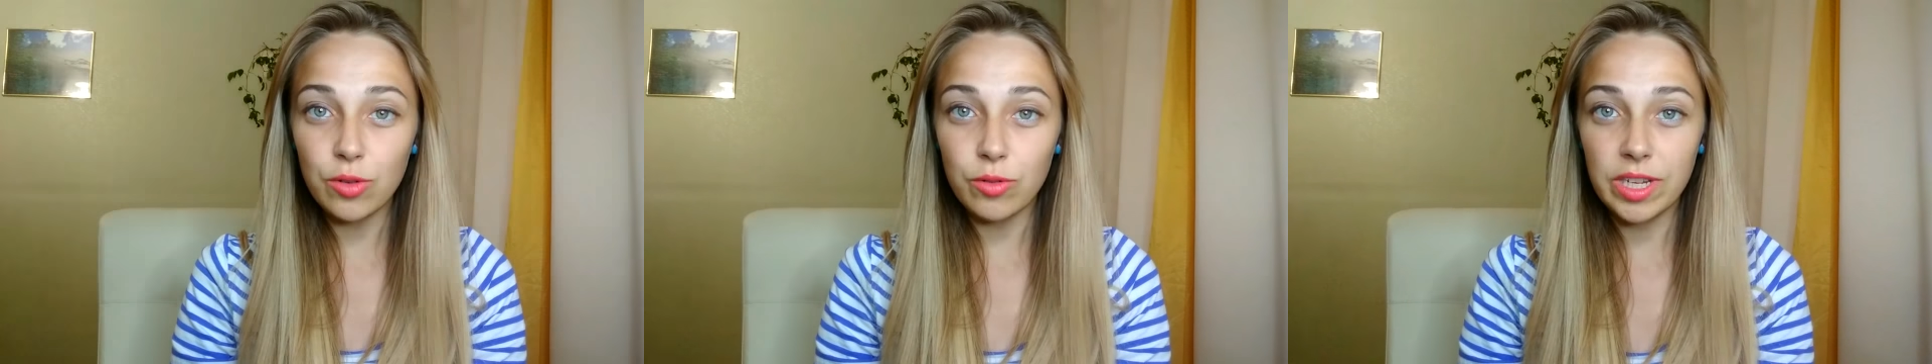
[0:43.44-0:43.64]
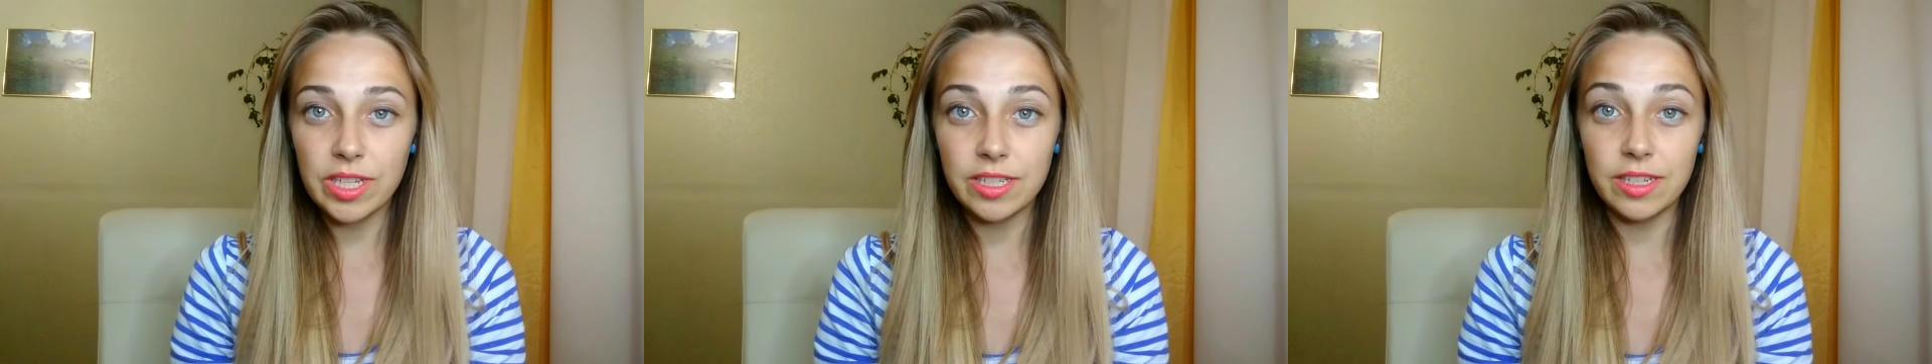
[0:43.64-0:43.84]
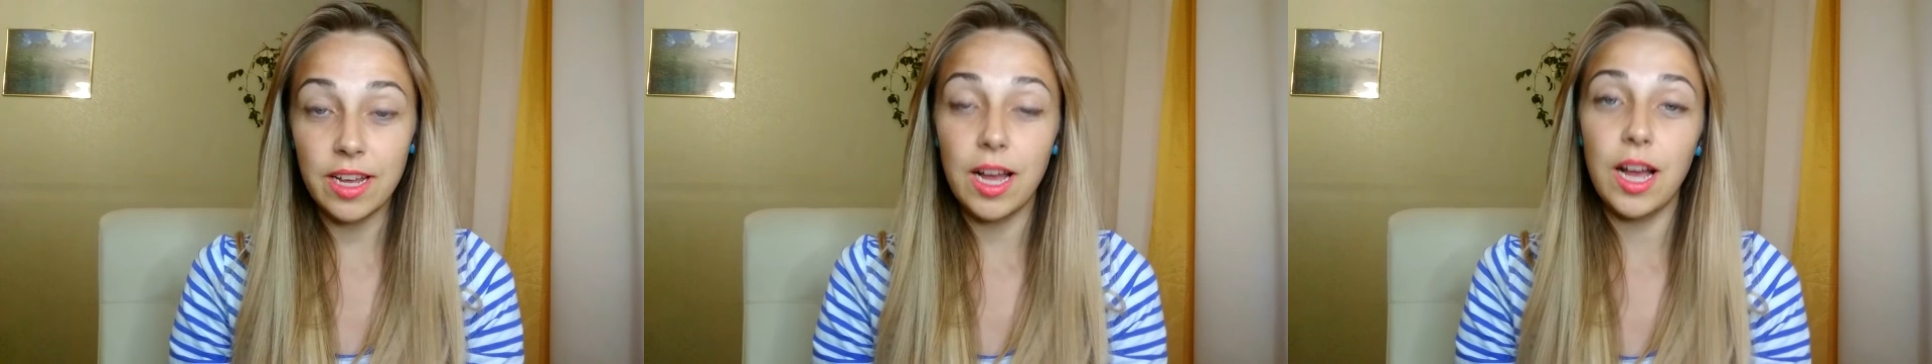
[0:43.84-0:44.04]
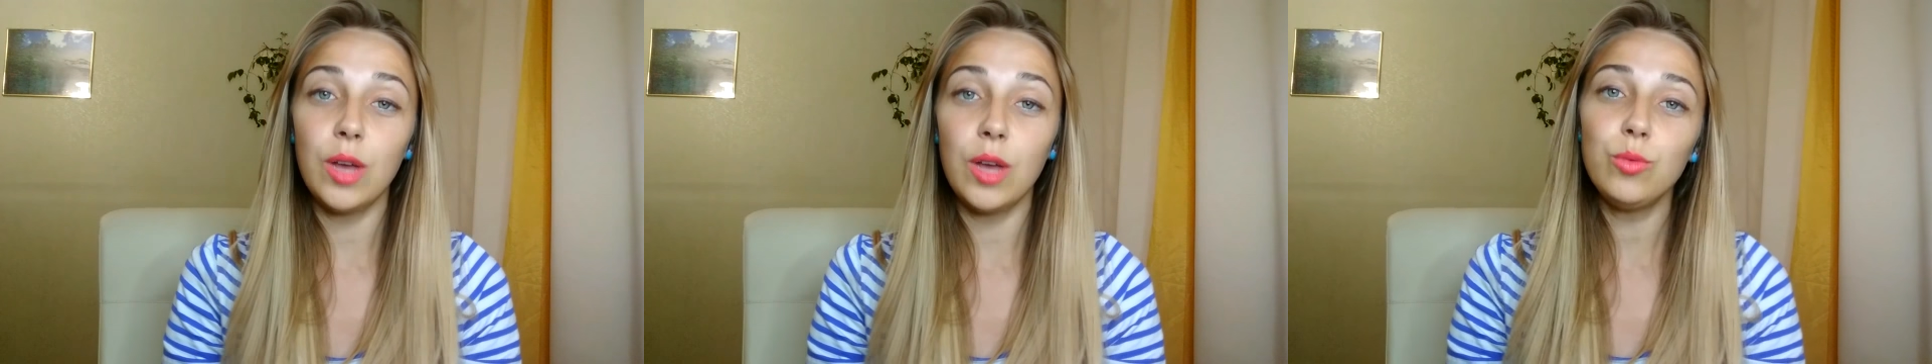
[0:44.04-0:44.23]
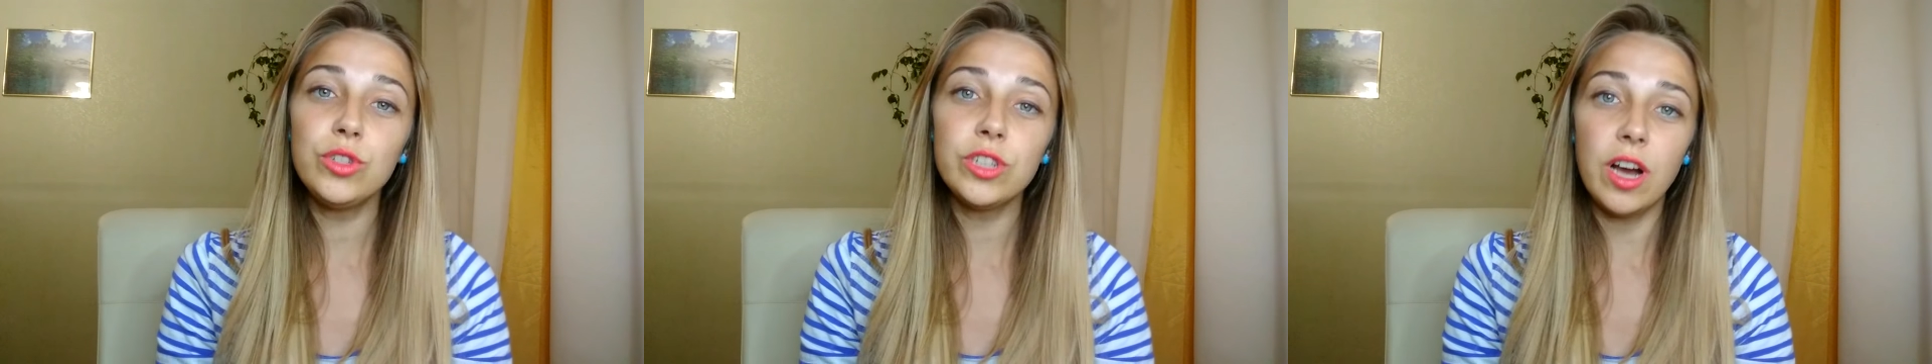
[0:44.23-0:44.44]
reading, I
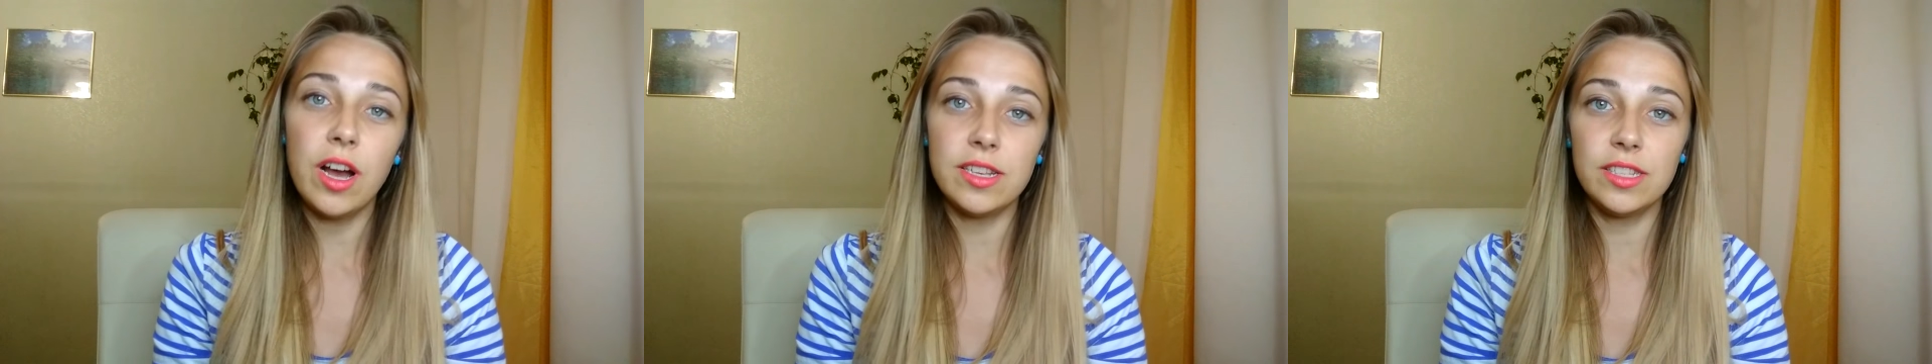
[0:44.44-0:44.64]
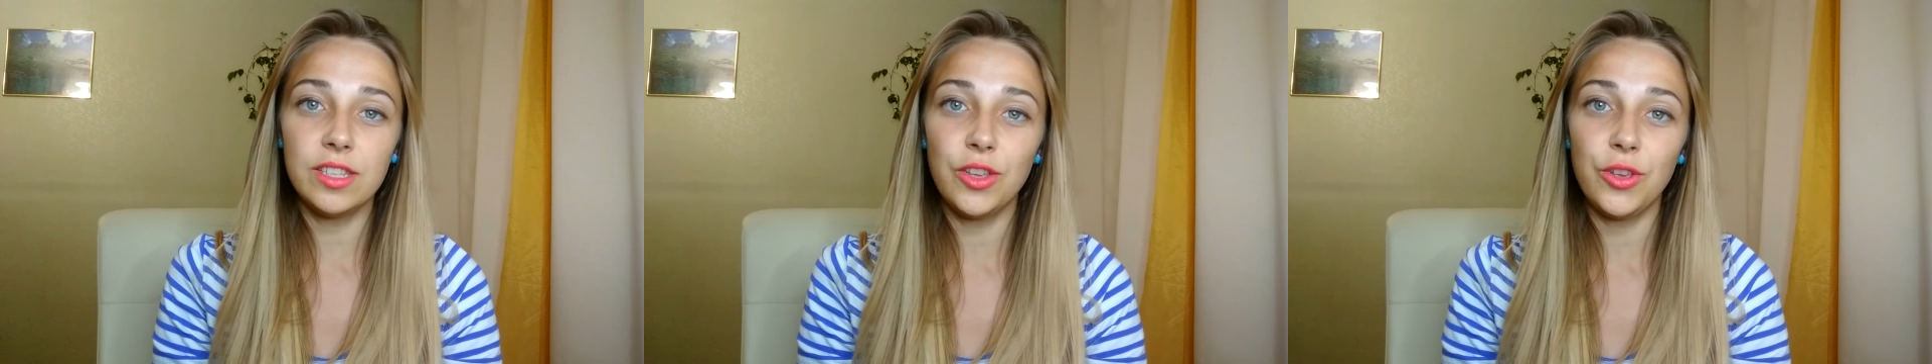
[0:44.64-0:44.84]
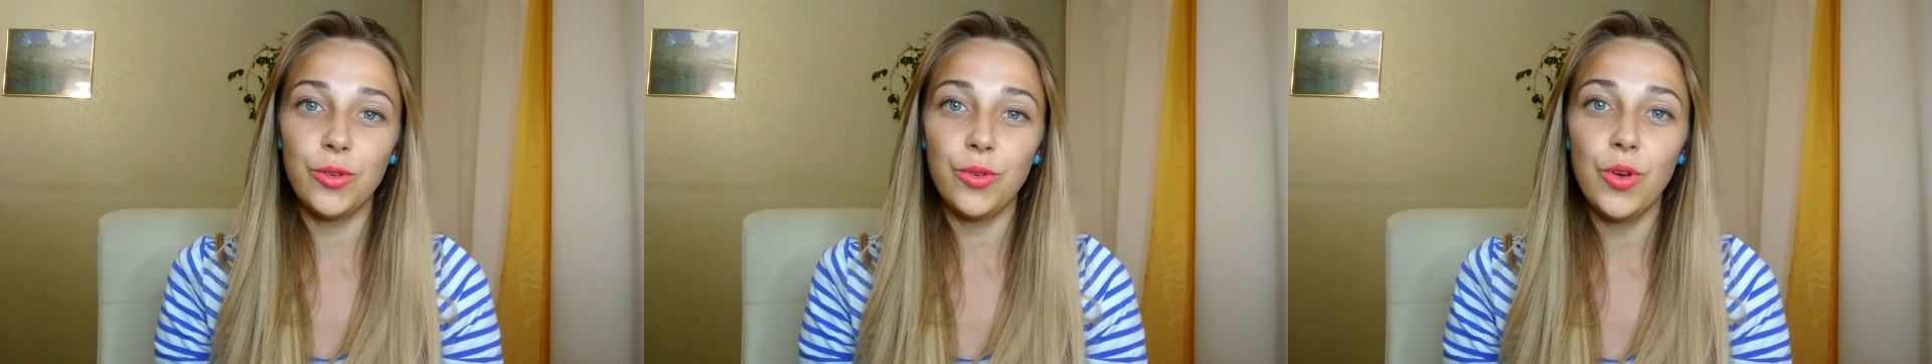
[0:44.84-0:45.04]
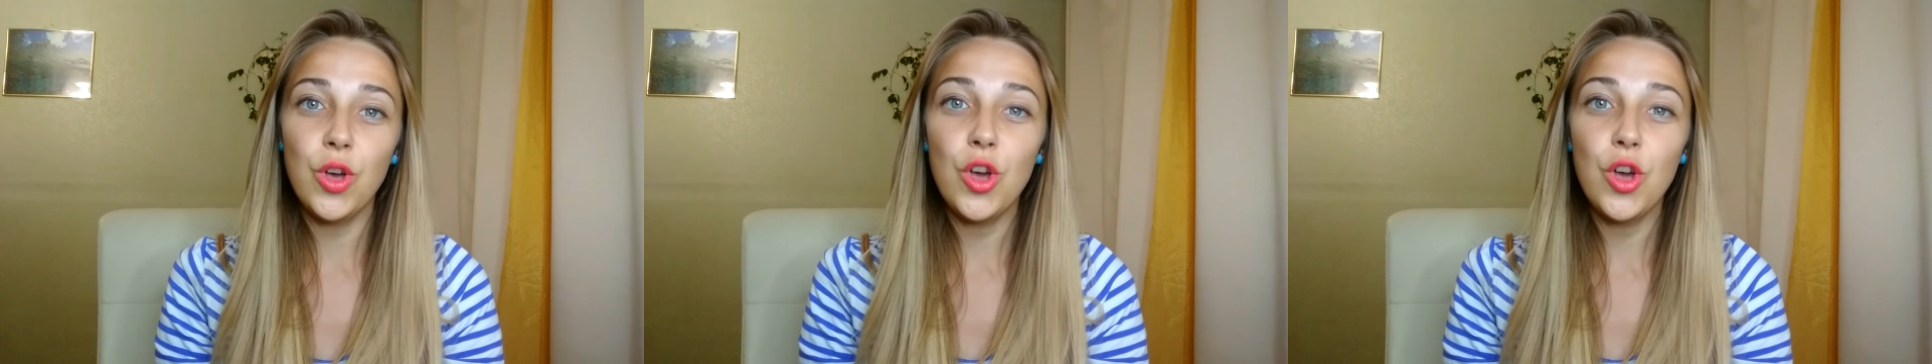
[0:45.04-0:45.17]
would ask you,